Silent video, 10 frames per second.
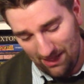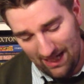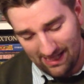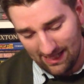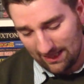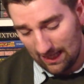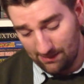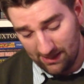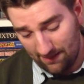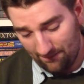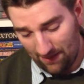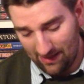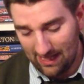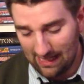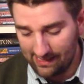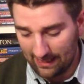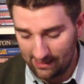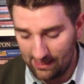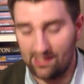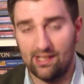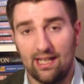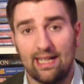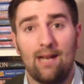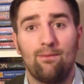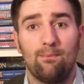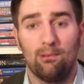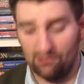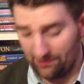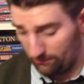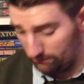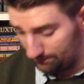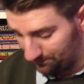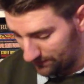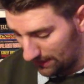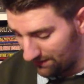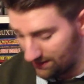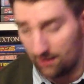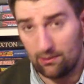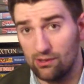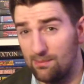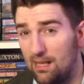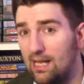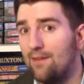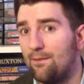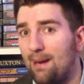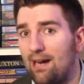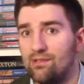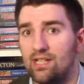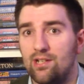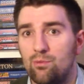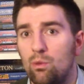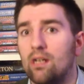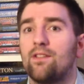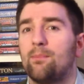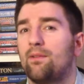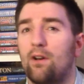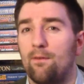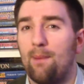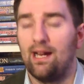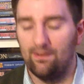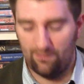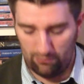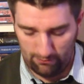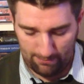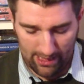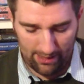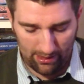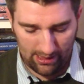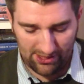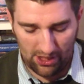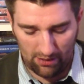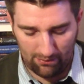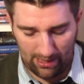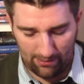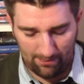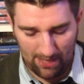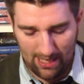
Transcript: Each of these games is in fantastic condition and came from Portugal. They've ended up costing me £11 each. One of them I've overpaid for, but anyway, let's start off with that one.